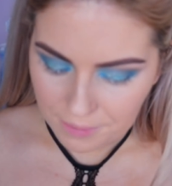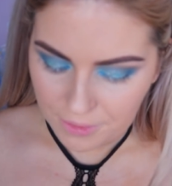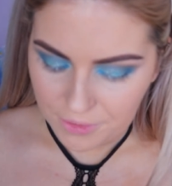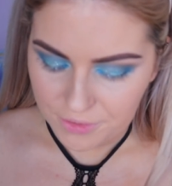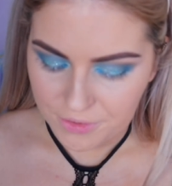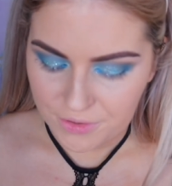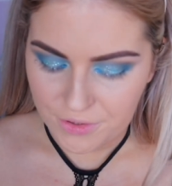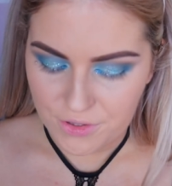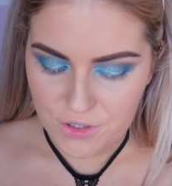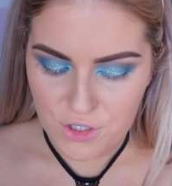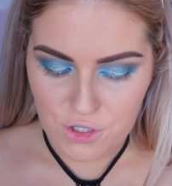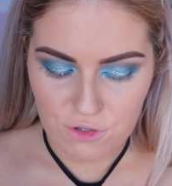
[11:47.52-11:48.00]

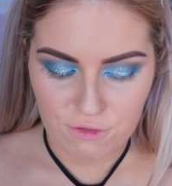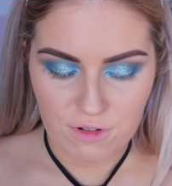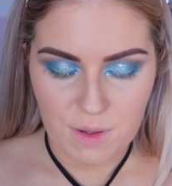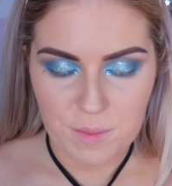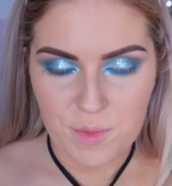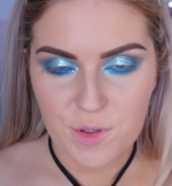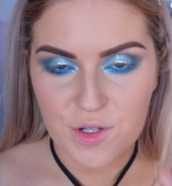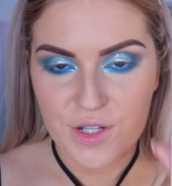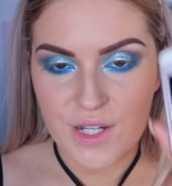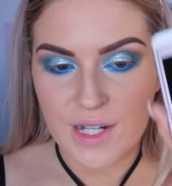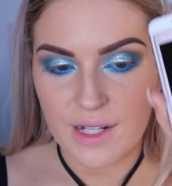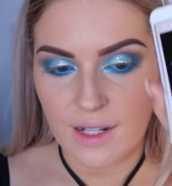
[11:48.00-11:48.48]
blue to
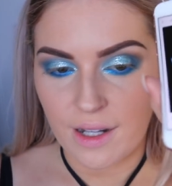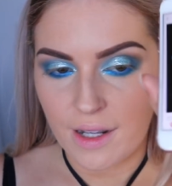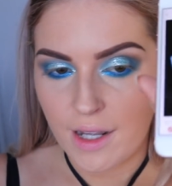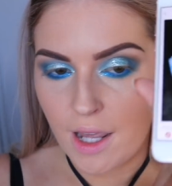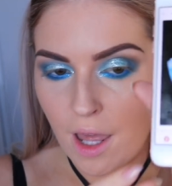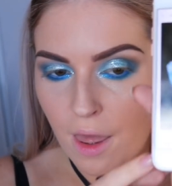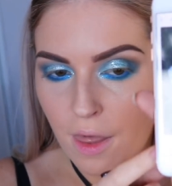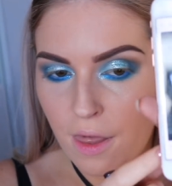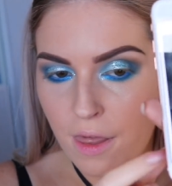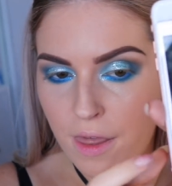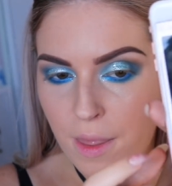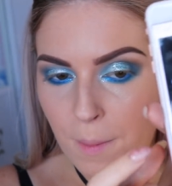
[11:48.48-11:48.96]
represent
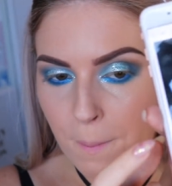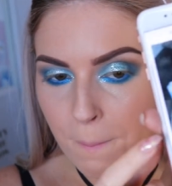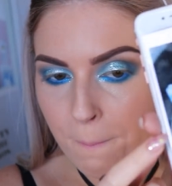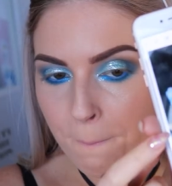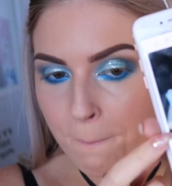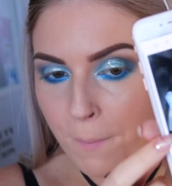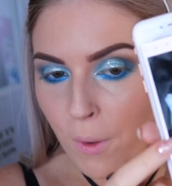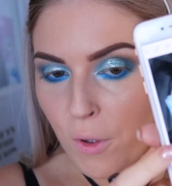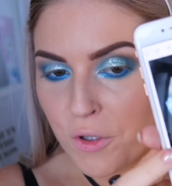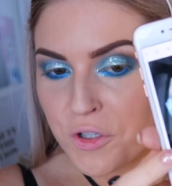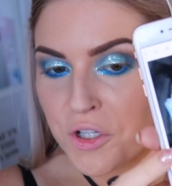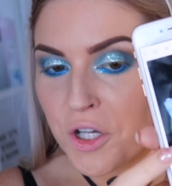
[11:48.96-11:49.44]
like the
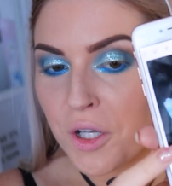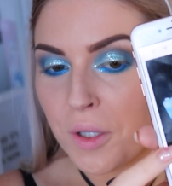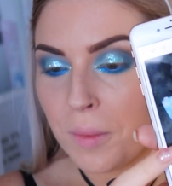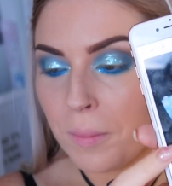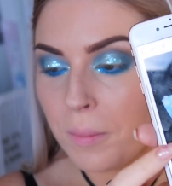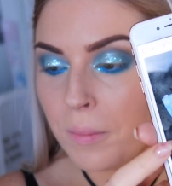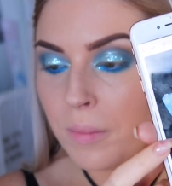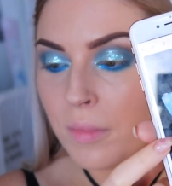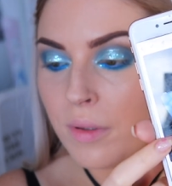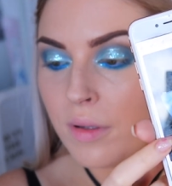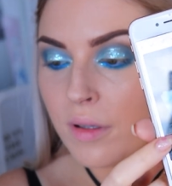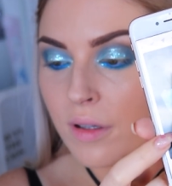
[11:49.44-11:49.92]

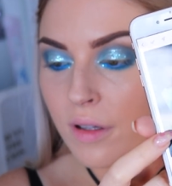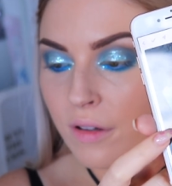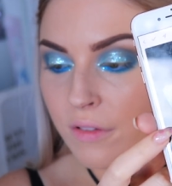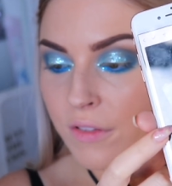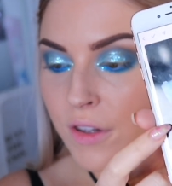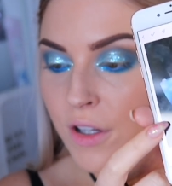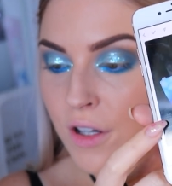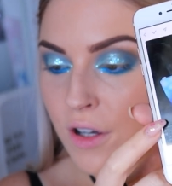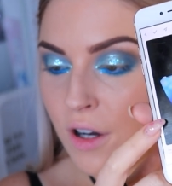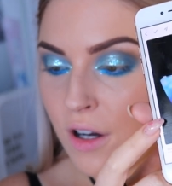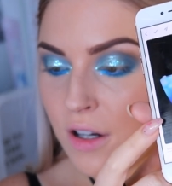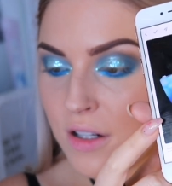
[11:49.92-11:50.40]
bottom of
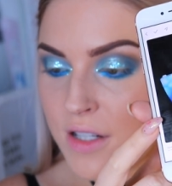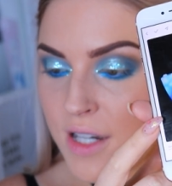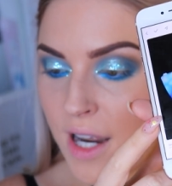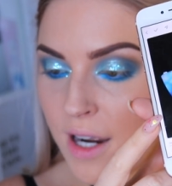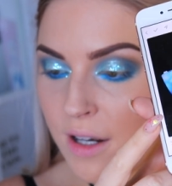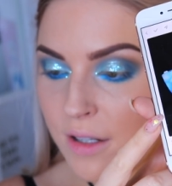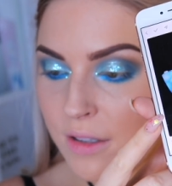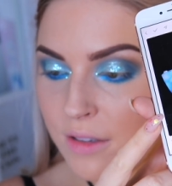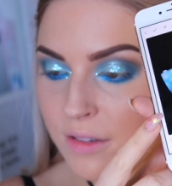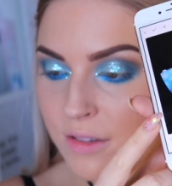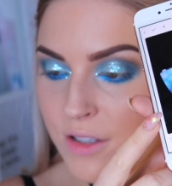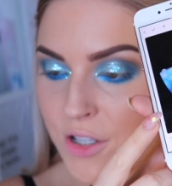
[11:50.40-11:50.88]
the
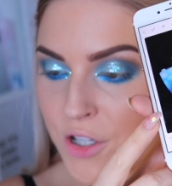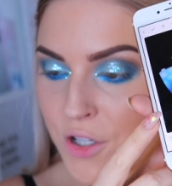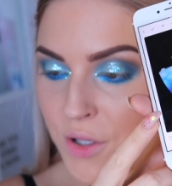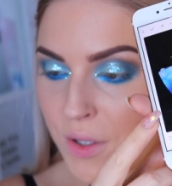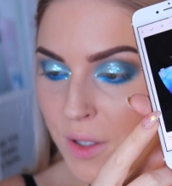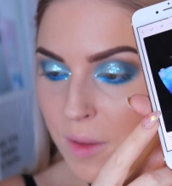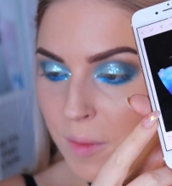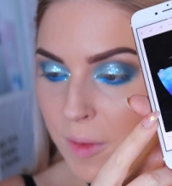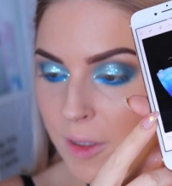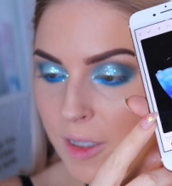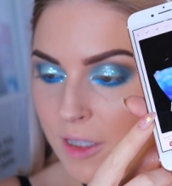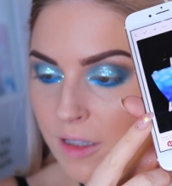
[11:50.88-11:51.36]
cocktail. Do you
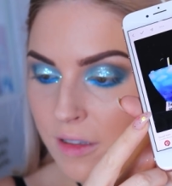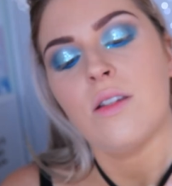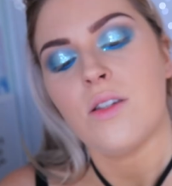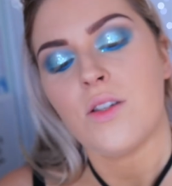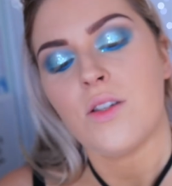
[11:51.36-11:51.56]
know what I mean?